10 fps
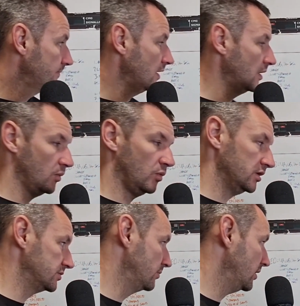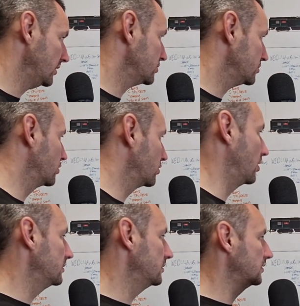What is much more common
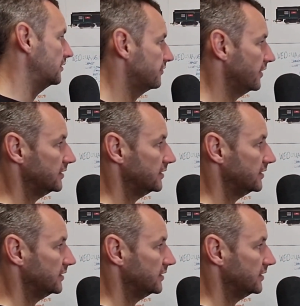to find